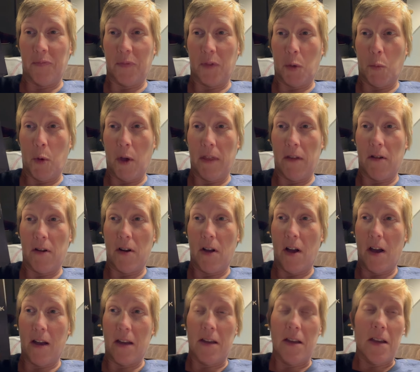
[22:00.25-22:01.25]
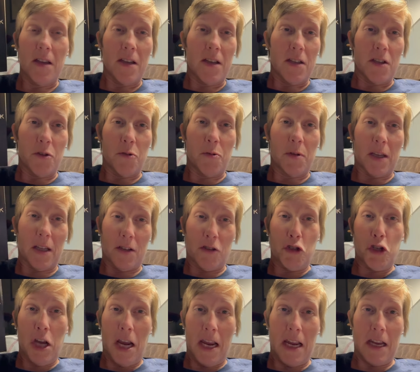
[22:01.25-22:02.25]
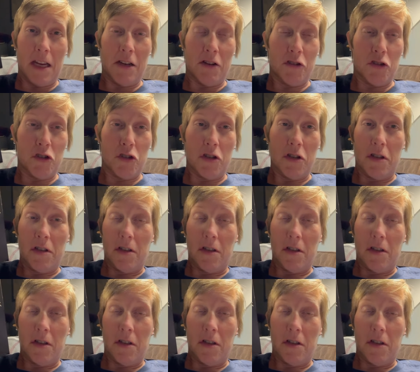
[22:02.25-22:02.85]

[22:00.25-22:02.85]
whether or not you can change